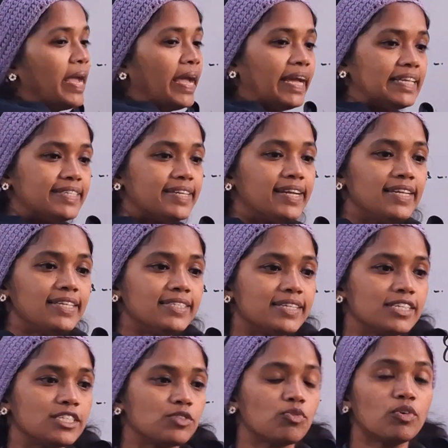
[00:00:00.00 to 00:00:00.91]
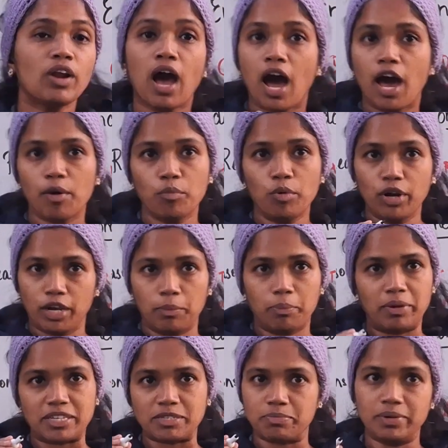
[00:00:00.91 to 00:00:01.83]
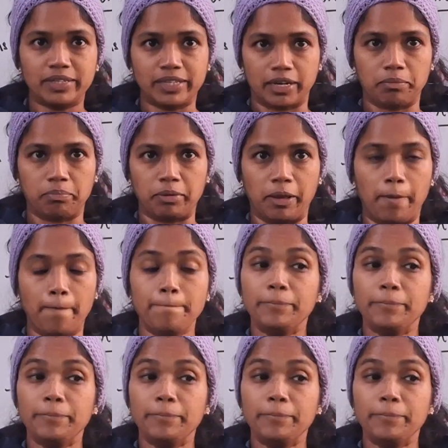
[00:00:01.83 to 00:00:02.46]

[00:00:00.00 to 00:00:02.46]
HRT stands for hormone replacement therapy.